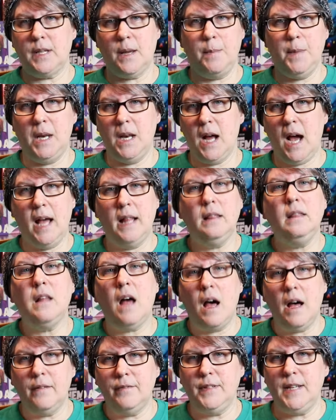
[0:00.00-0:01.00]
I mean, I
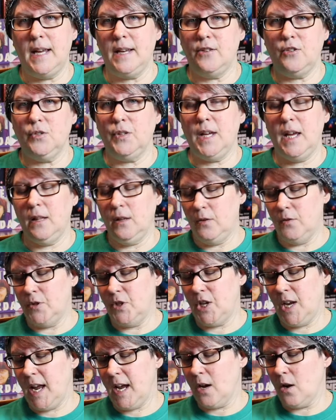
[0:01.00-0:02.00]
love Daniel Day
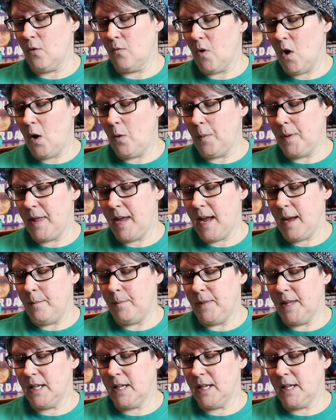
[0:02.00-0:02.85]
Lewis. You can't go wrong with him.